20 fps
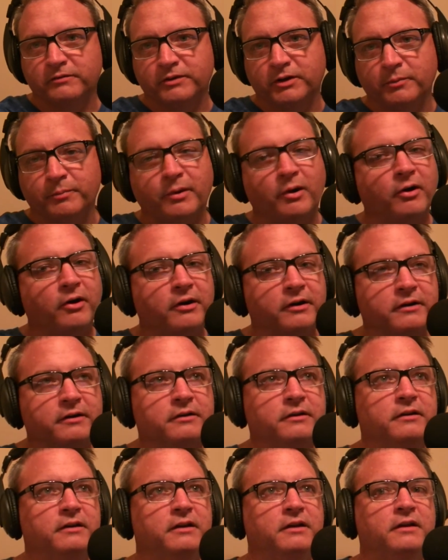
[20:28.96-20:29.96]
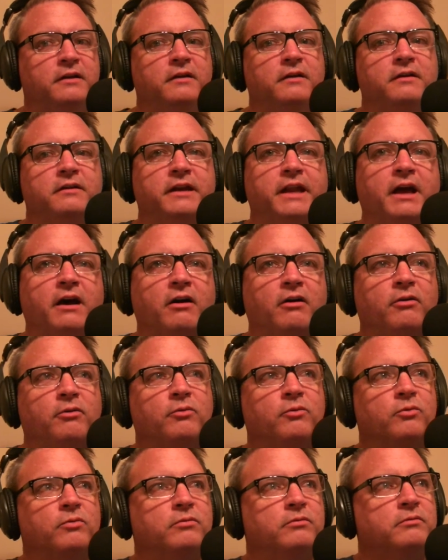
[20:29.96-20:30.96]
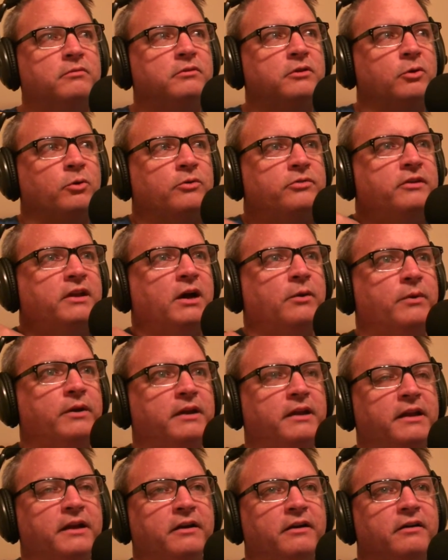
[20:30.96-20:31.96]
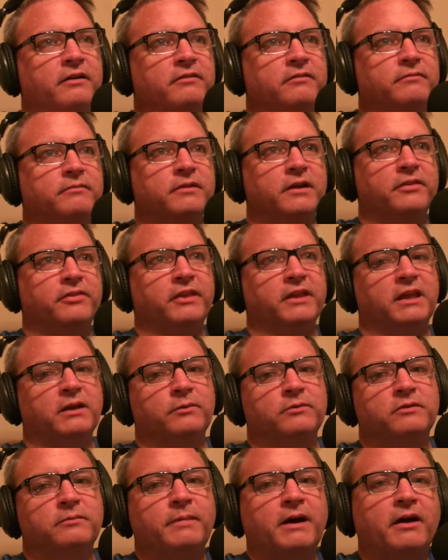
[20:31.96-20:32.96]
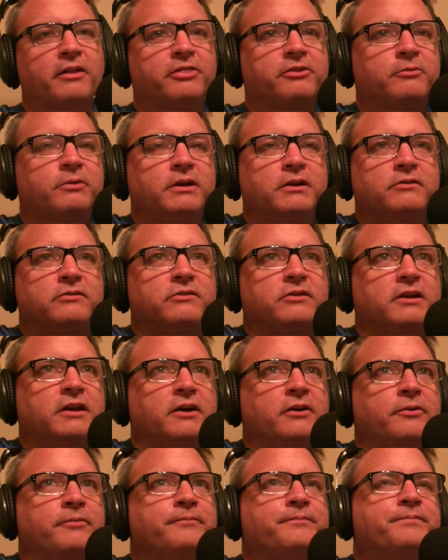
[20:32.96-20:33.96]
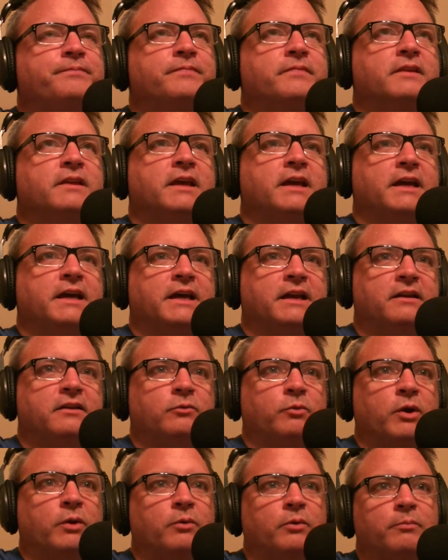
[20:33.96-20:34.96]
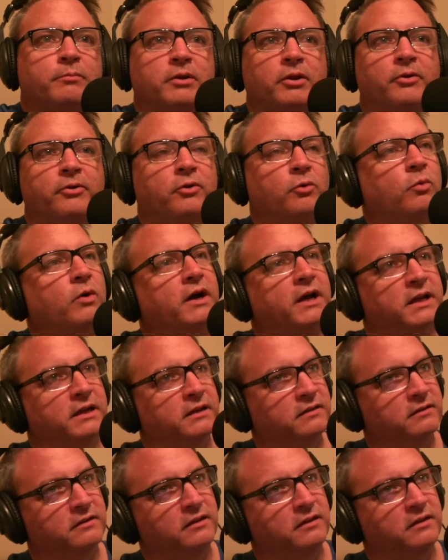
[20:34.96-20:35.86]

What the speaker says: park. Now, Dolores and I went there, I think it was about 3 years ago, and we were blown away.